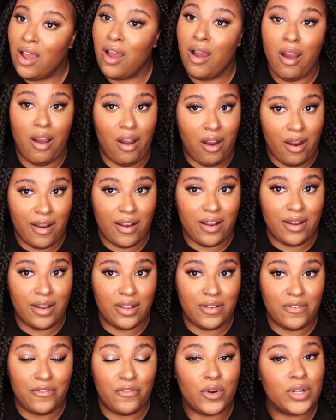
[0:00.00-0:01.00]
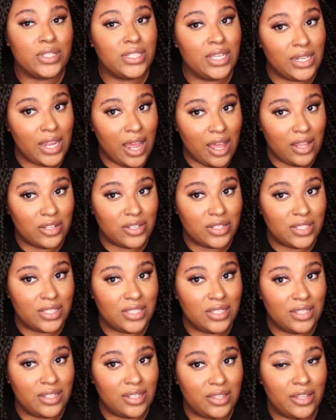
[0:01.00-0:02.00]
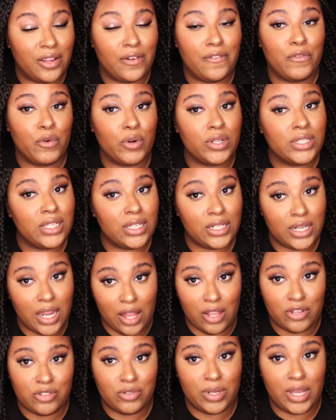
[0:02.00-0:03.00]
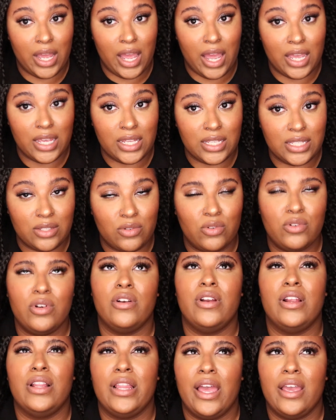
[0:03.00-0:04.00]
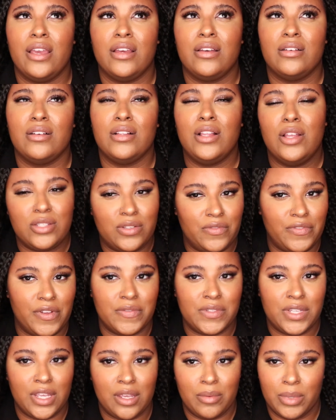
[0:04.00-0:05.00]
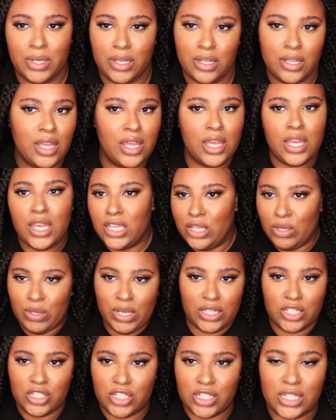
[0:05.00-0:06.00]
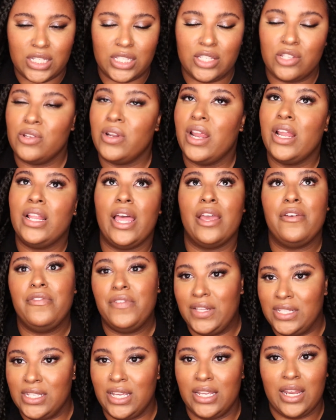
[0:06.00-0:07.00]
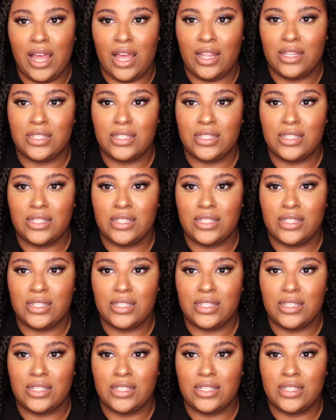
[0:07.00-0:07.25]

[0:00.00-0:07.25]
are $14. They're $14, you guys. Oh no, they're like close to 15, but you get the gist. So they like $15.